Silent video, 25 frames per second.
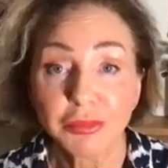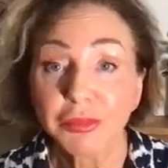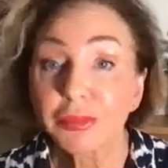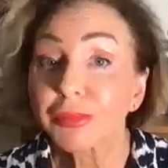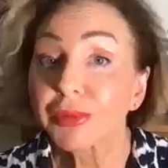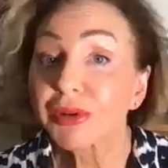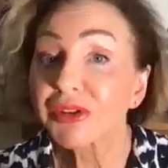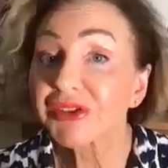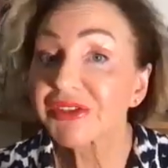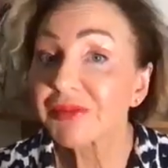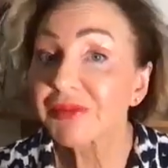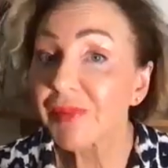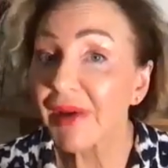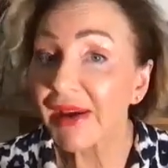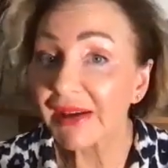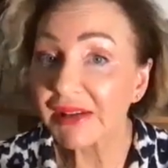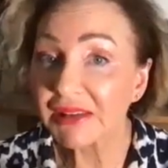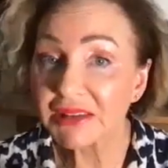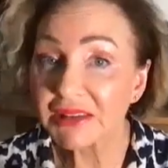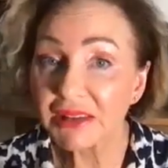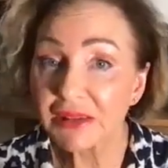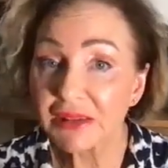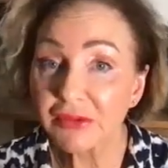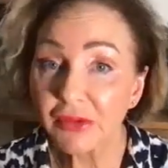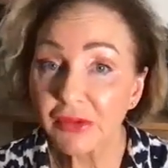
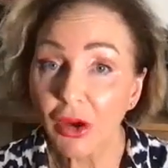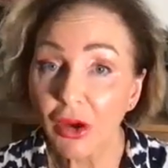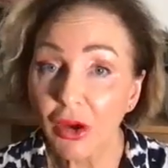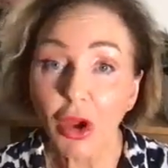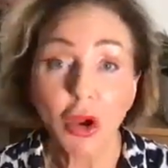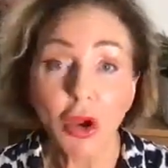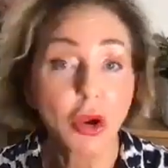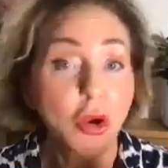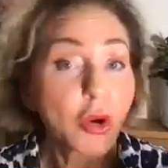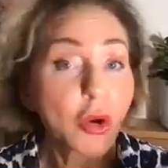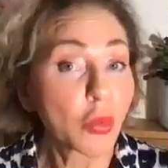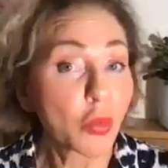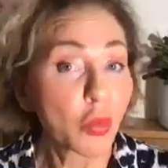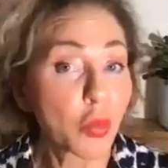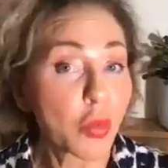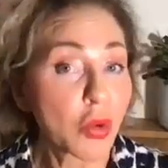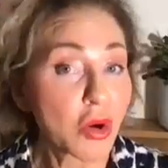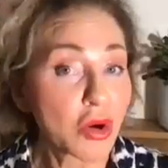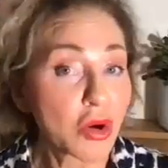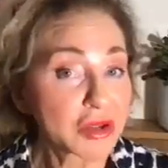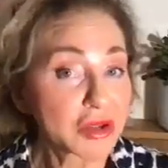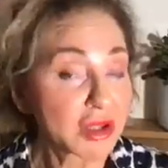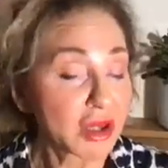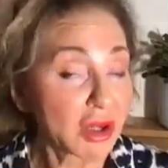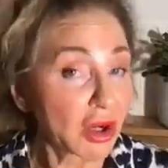perspective
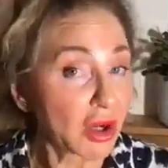what